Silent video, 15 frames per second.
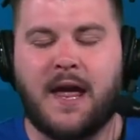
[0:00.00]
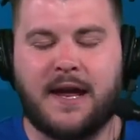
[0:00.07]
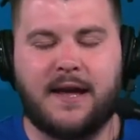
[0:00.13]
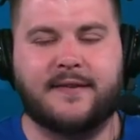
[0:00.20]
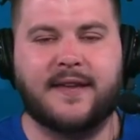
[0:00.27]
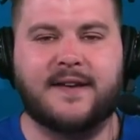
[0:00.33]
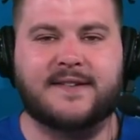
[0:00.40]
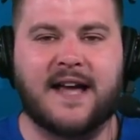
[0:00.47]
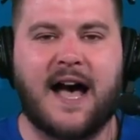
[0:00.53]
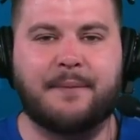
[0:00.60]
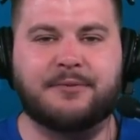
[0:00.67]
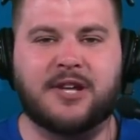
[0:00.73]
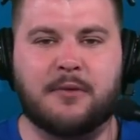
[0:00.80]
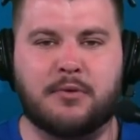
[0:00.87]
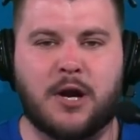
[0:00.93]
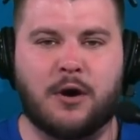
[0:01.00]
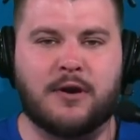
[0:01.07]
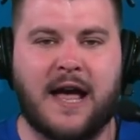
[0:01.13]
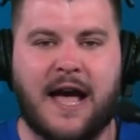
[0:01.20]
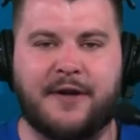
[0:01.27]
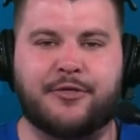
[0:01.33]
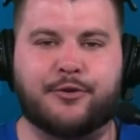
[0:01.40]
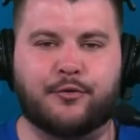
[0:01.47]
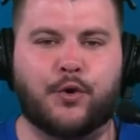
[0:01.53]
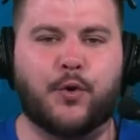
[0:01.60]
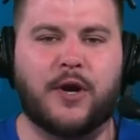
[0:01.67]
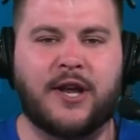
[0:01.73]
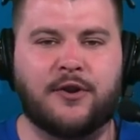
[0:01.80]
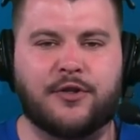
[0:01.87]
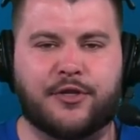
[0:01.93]
He is a Tom Thibodeau guy through
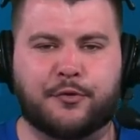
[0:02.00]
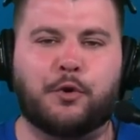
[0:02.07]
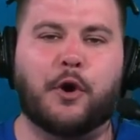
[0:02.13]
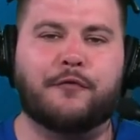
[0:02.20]
and through.